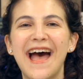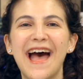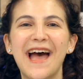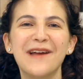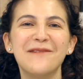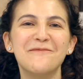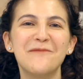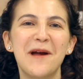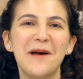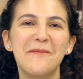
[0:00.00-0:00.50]

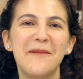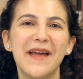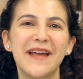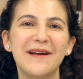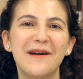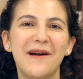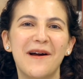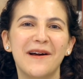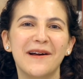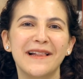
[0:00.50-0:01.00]
I'm Rabbi
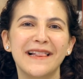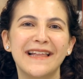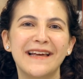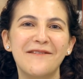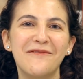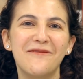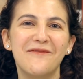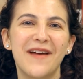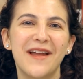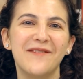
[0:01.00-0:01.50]

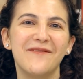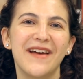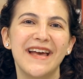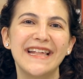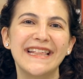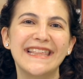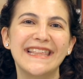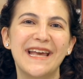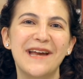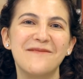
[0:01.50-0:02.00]
Carla Fenves.